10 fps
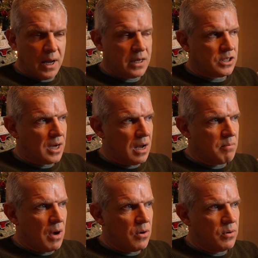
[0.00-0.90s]

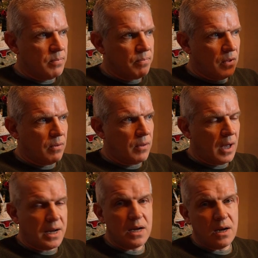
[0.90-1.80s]
landscape mode.
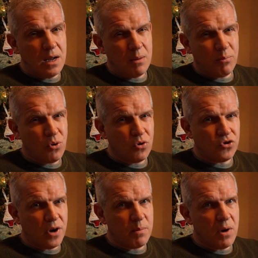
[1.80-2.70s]
I needed it in
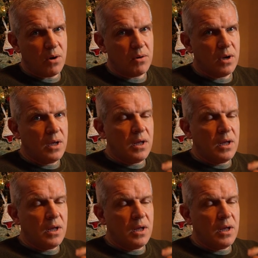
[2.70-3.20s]
portrait mode.